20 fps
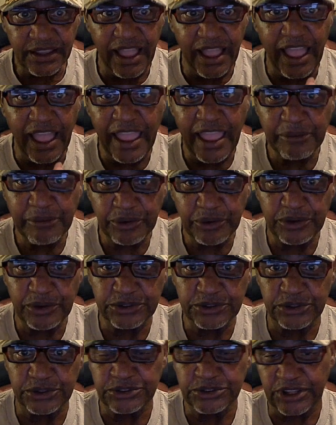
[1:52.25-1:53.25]
I am going
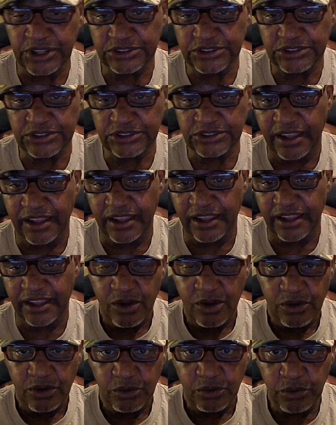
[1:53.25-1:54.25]
to do just that.
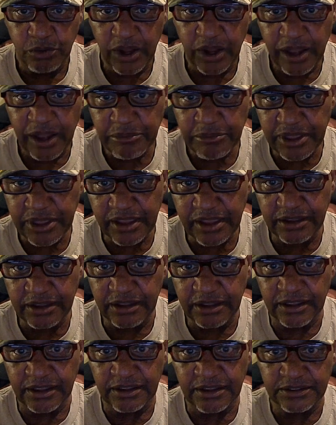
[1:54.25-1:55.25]
What I
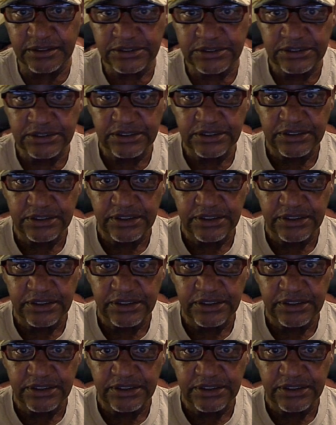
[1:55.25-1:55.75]
mean is,